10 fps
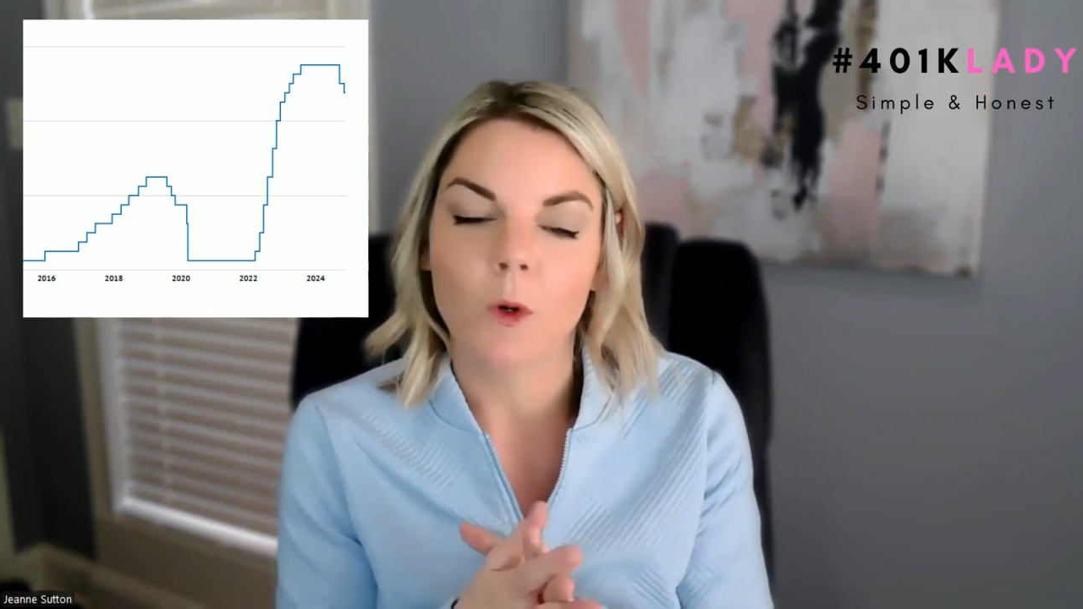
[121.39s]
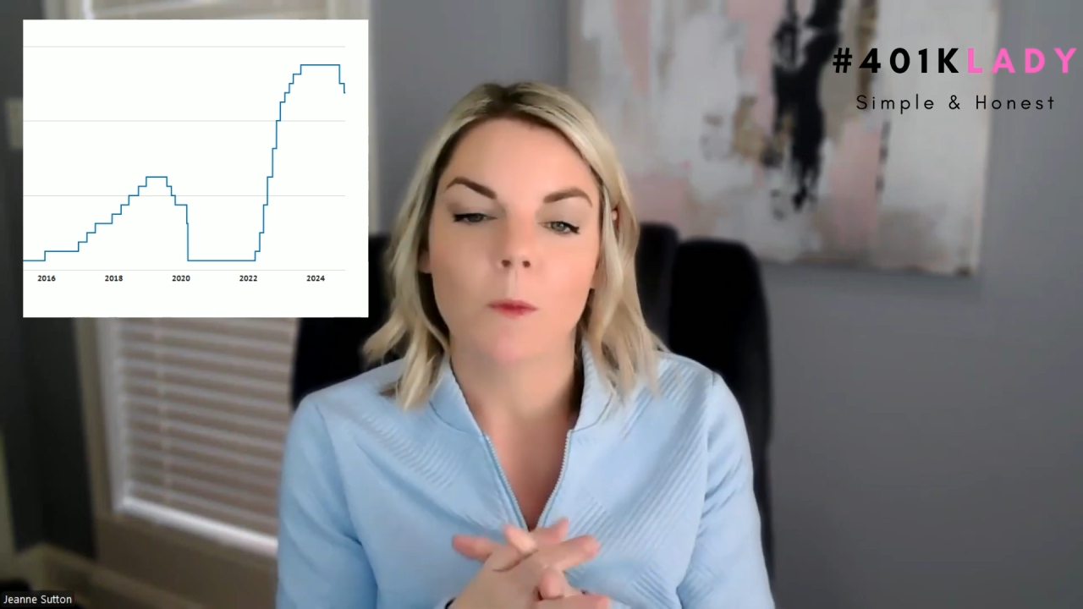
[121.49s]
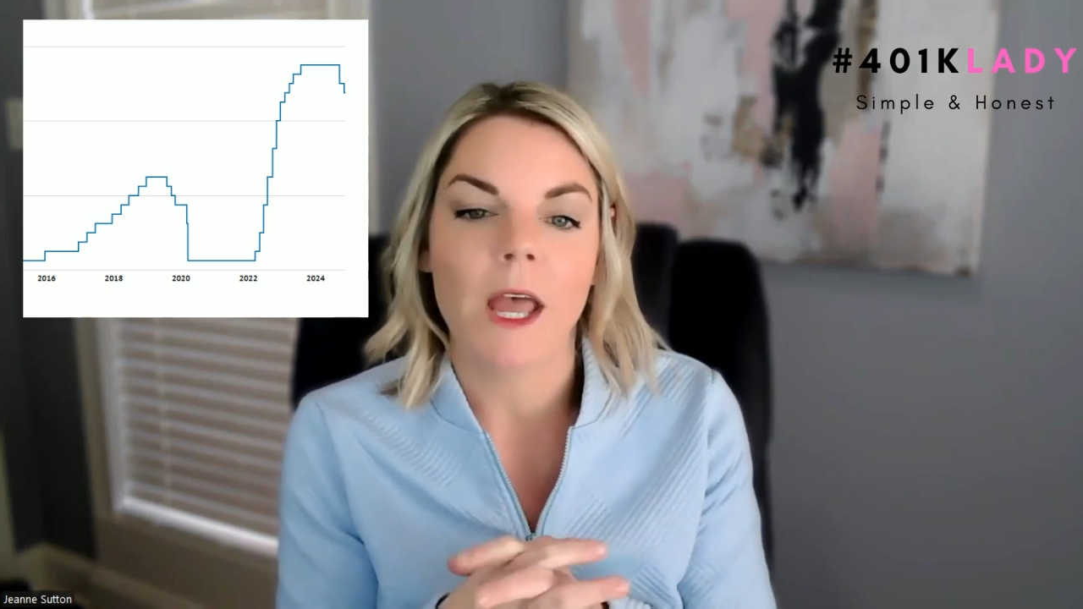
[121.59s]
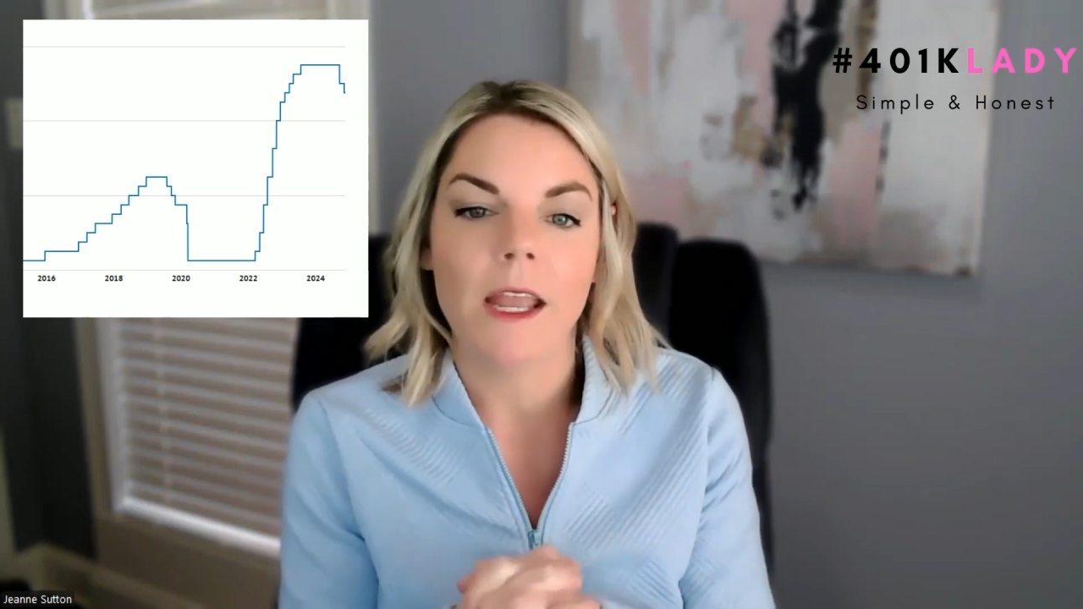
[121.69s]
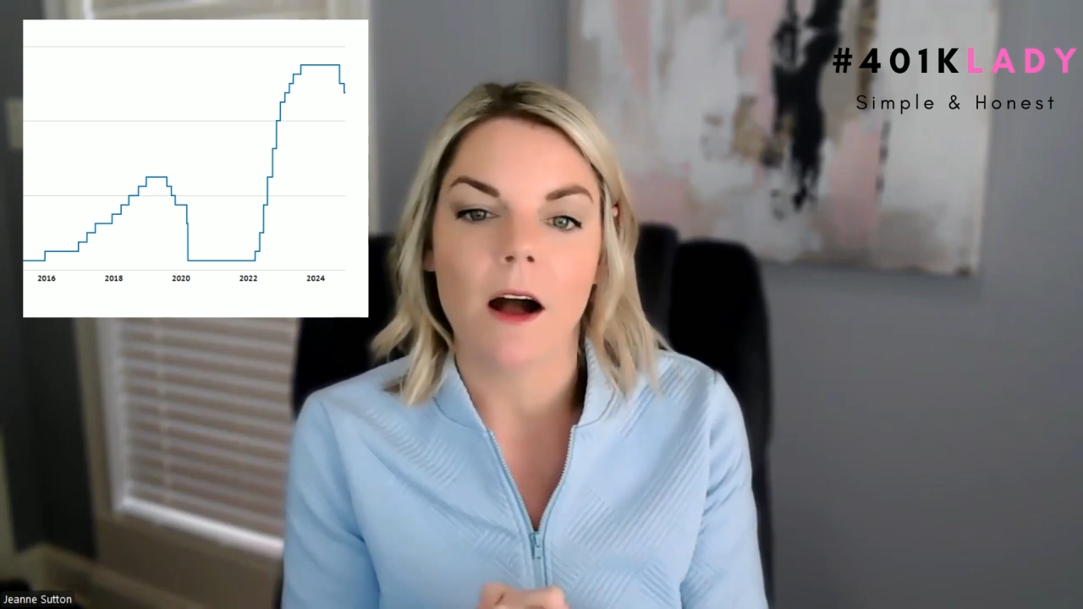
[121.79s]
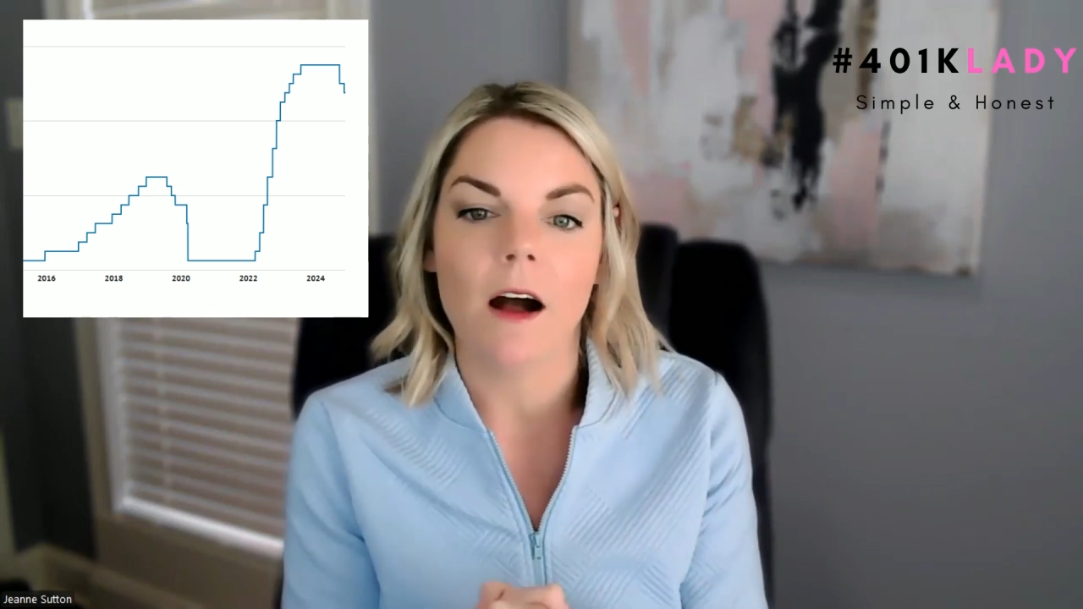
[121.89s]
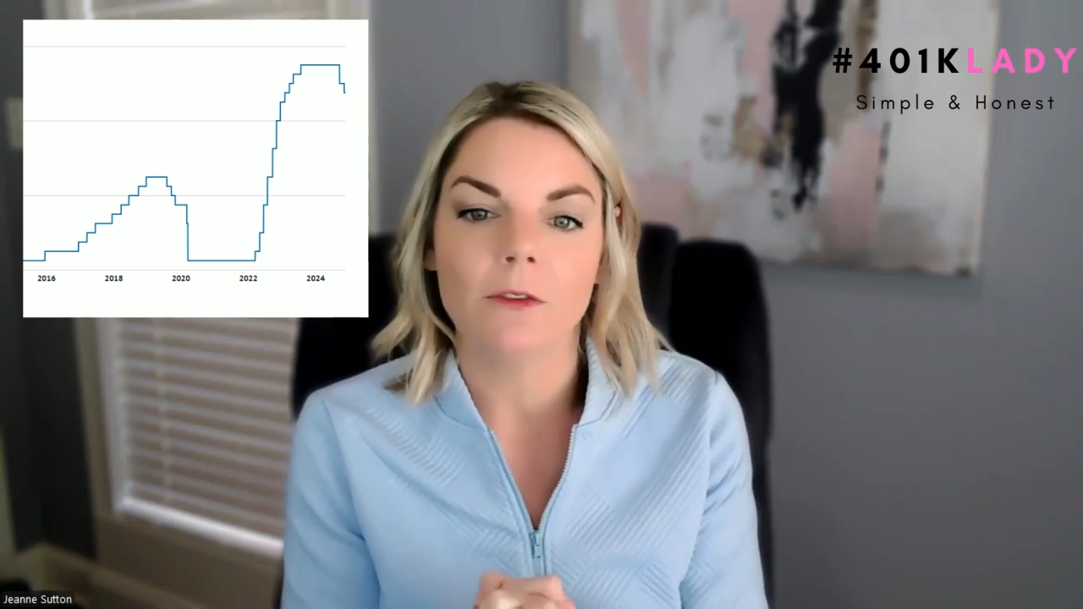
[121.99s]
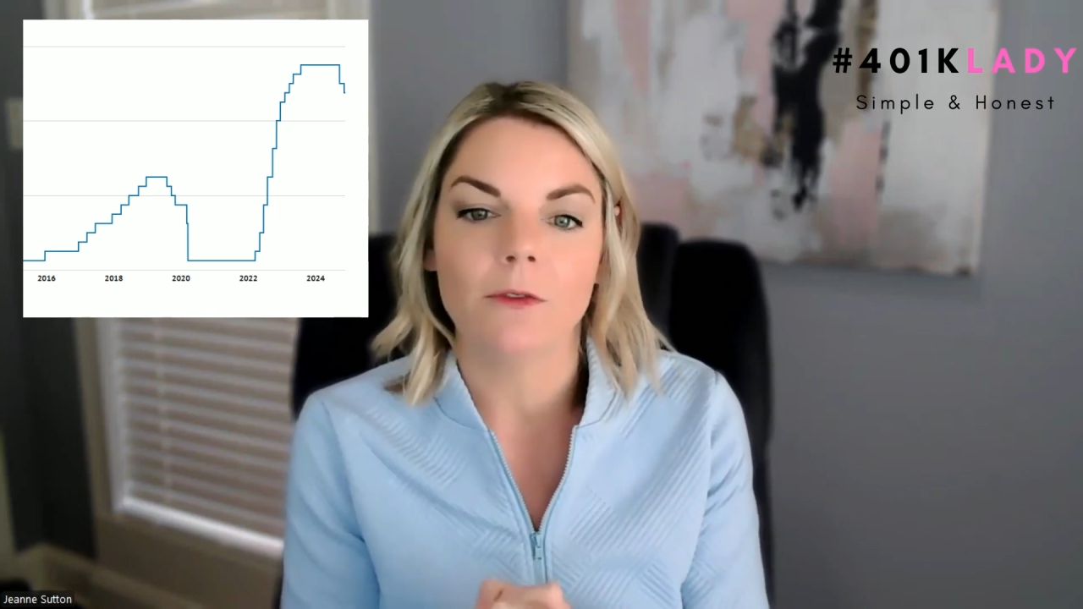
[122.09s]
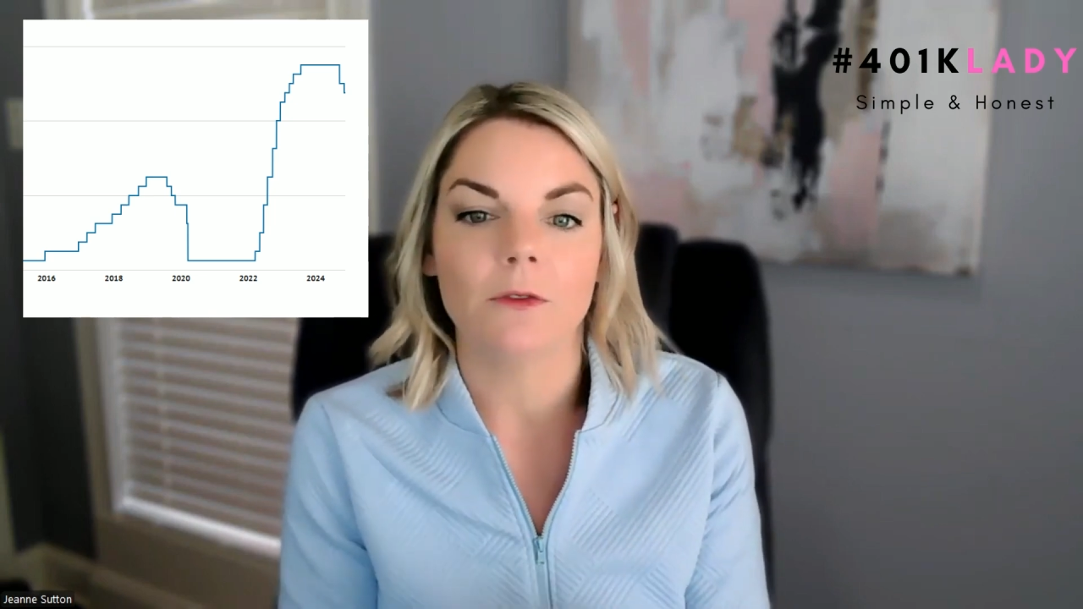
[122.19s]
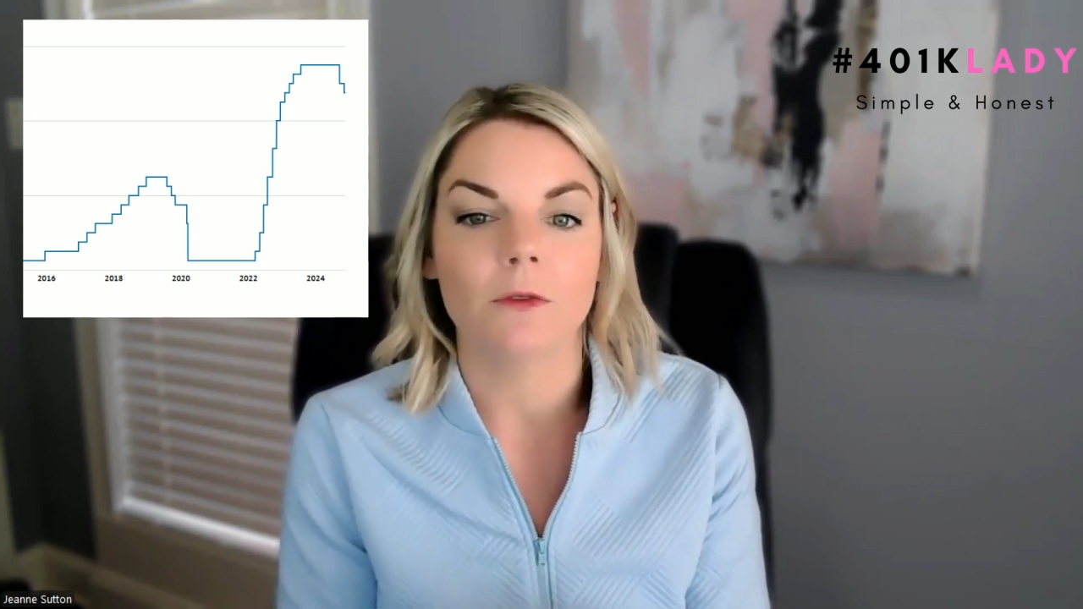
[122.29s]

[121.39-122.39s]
will pay off,